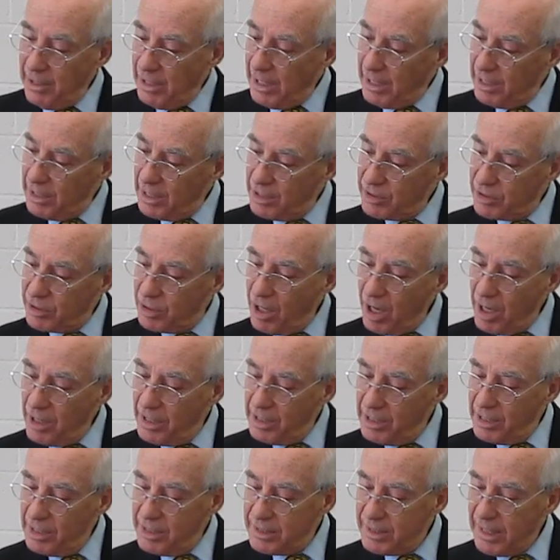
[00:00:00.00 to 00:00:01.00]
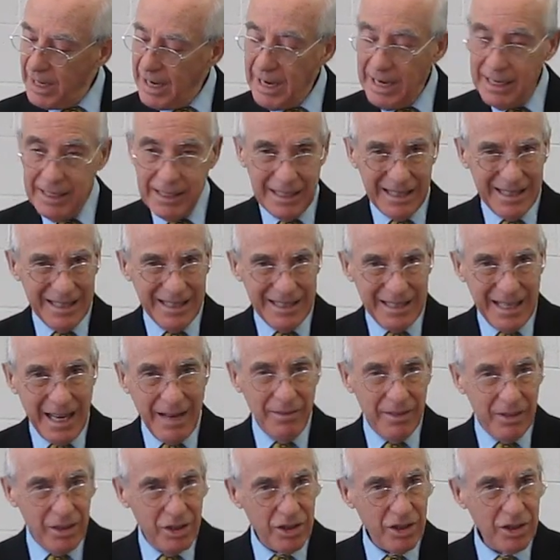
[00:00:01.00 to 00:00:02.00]
And he's got in his hand these
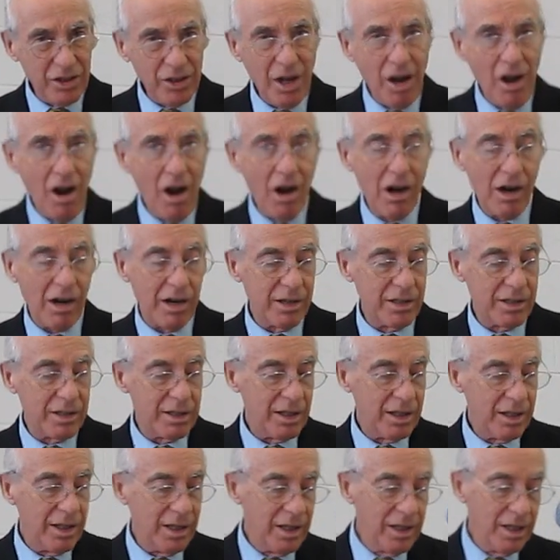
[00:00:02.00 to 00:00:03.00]
seven stars.